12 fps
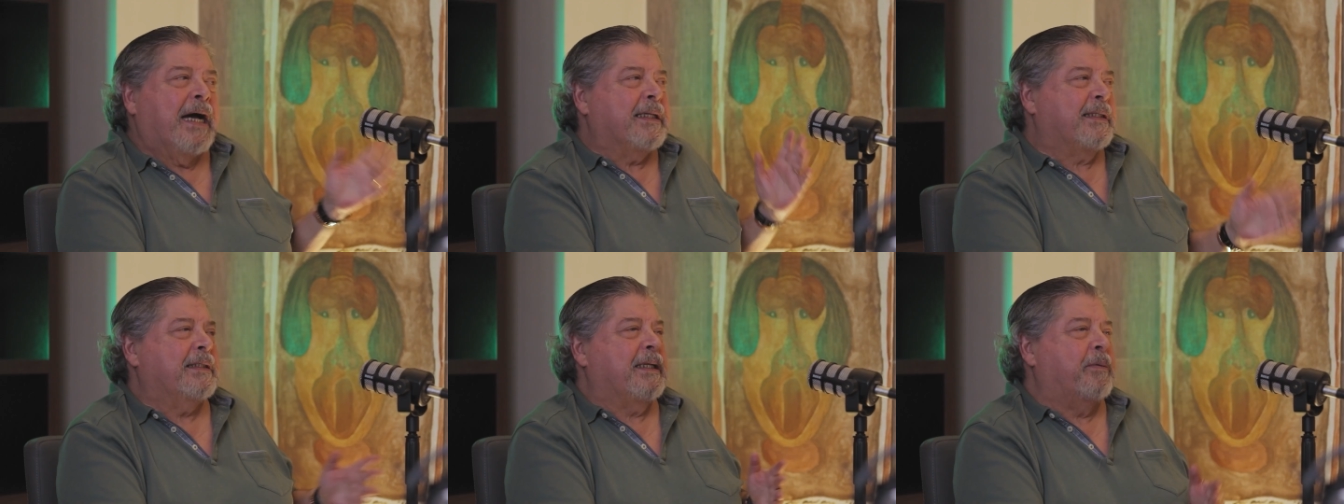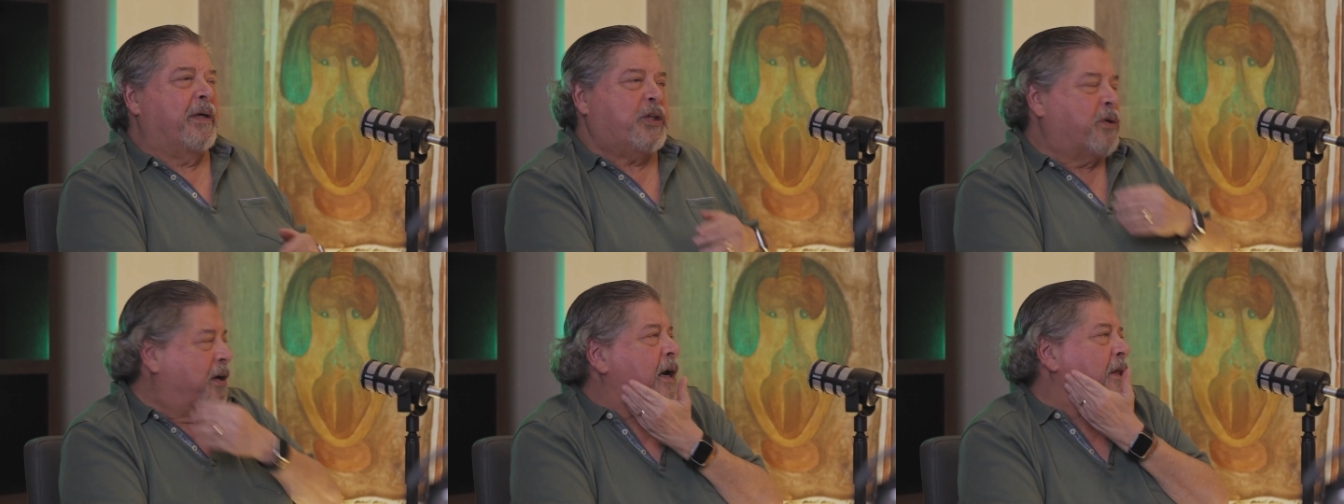Yeah.
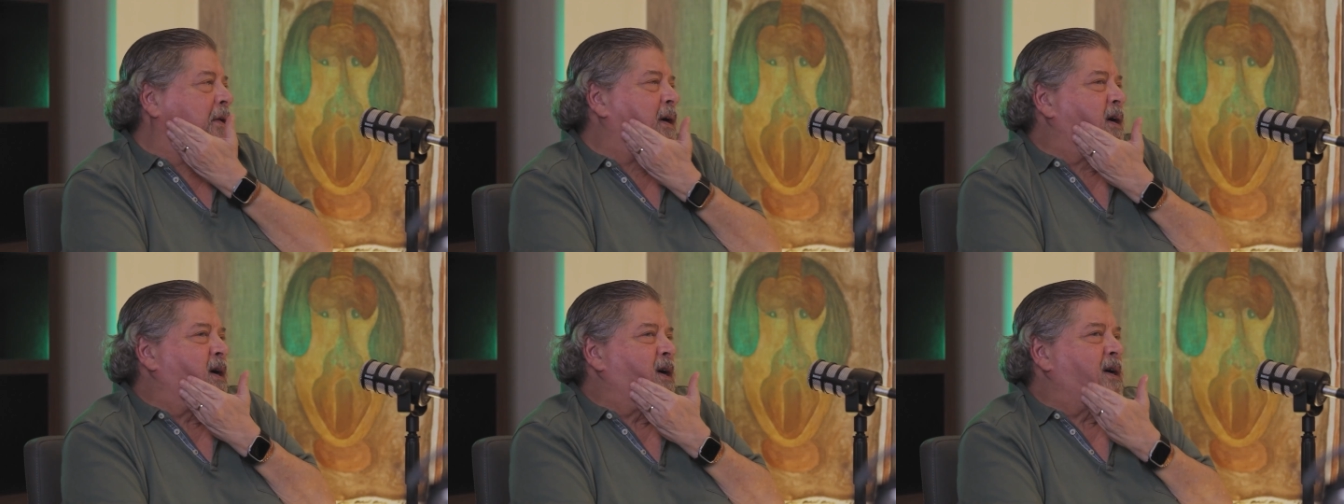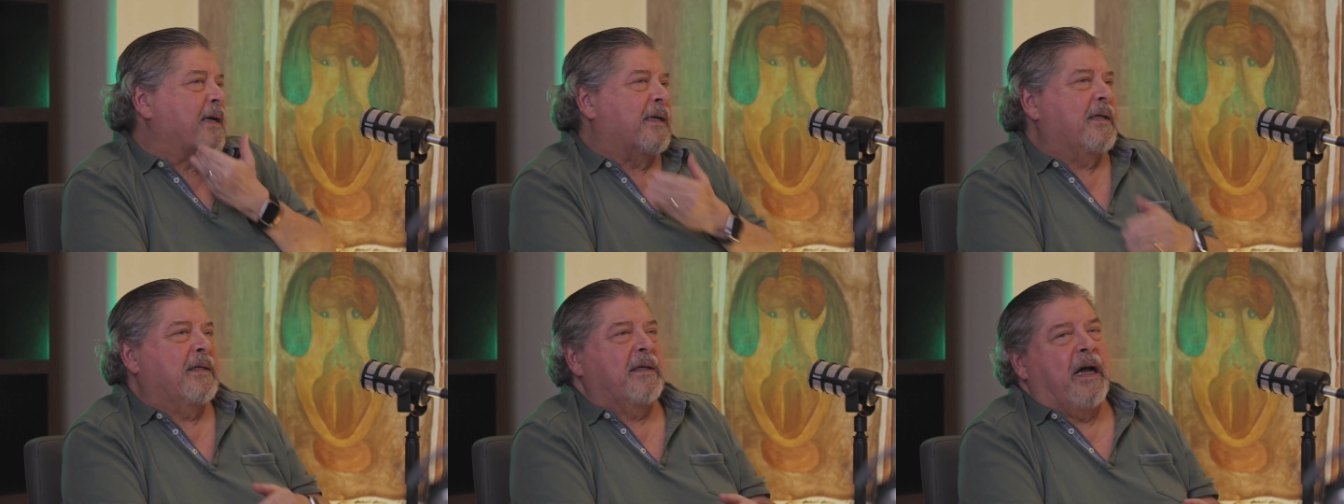We had another
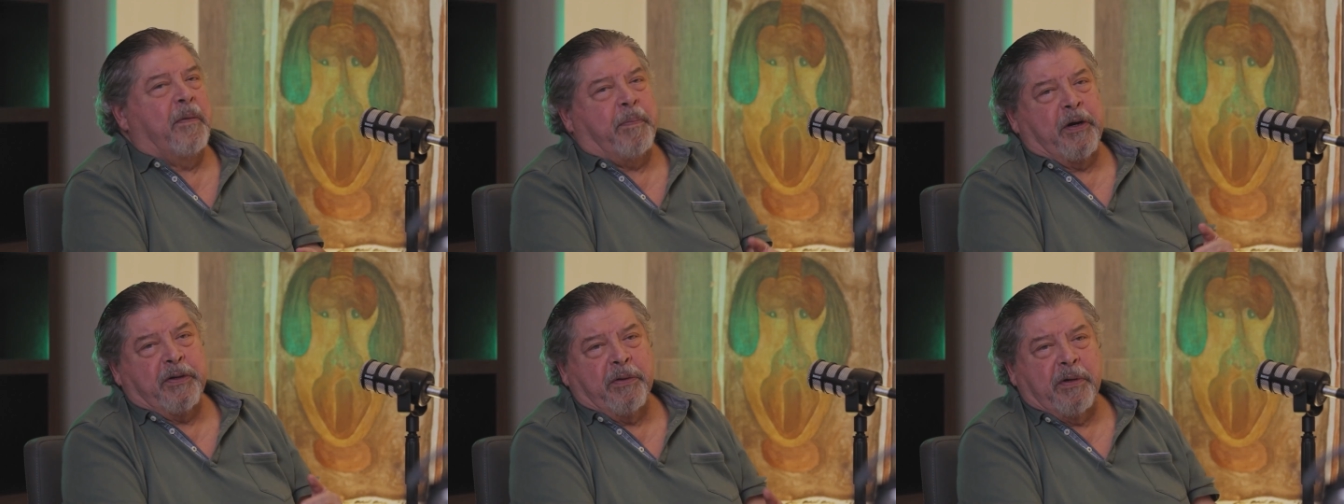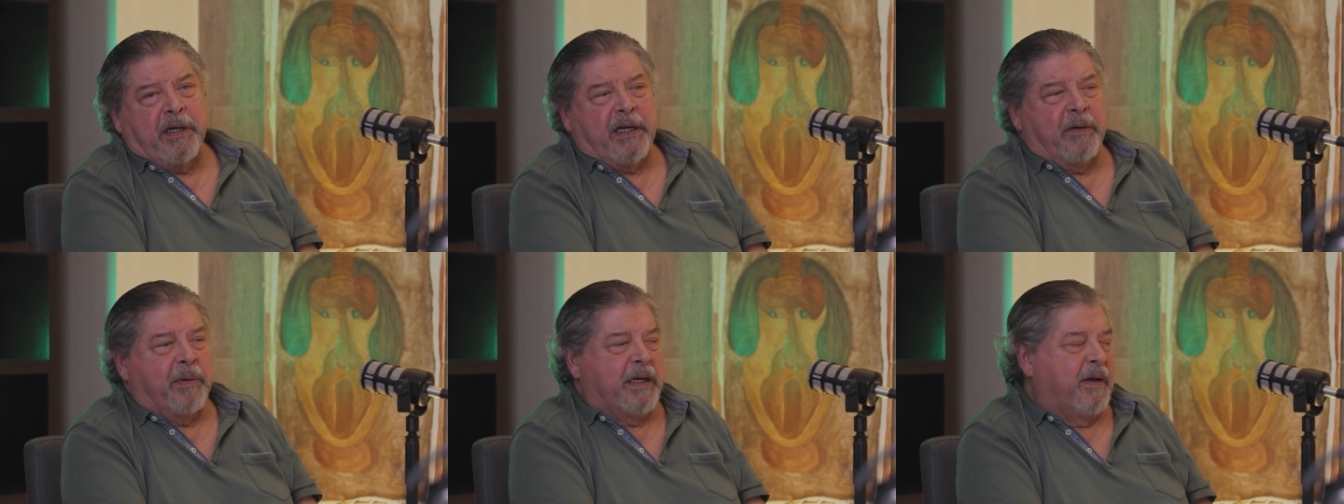uh,
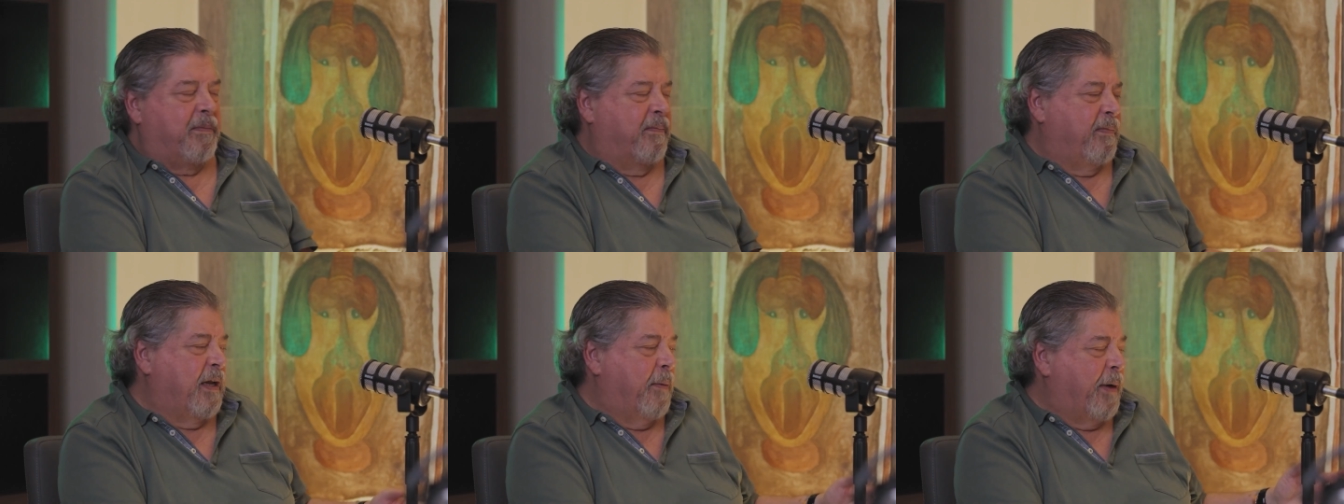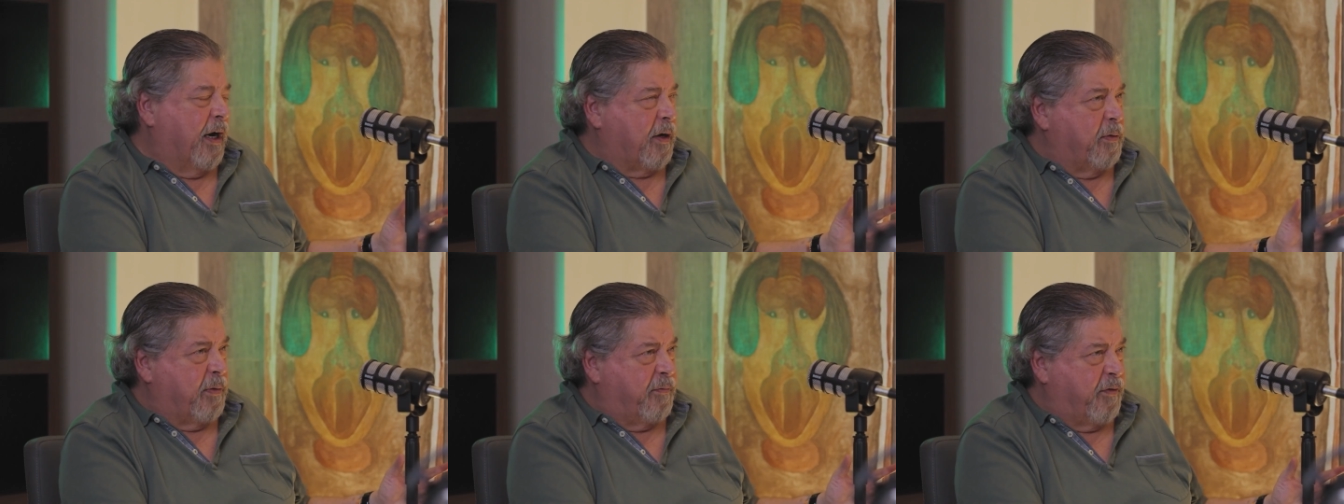opportunity when the,
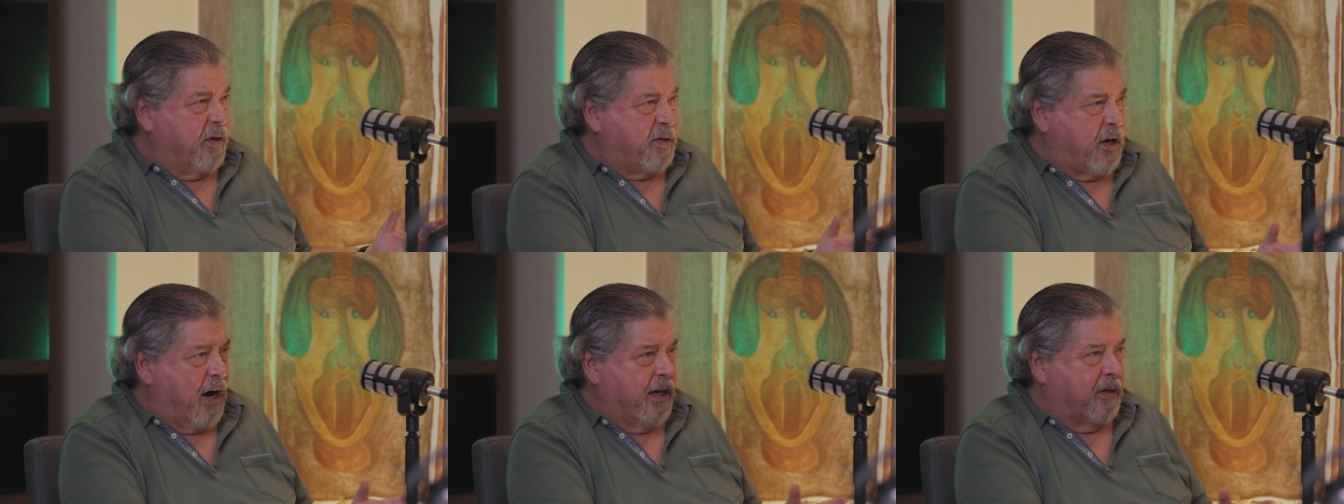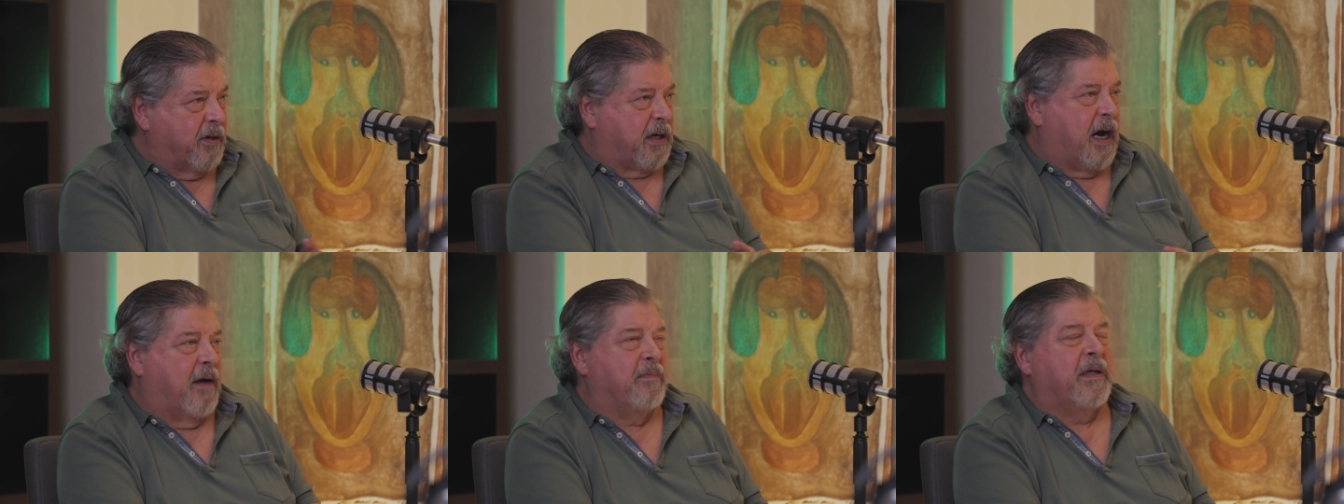the Americans were first starting to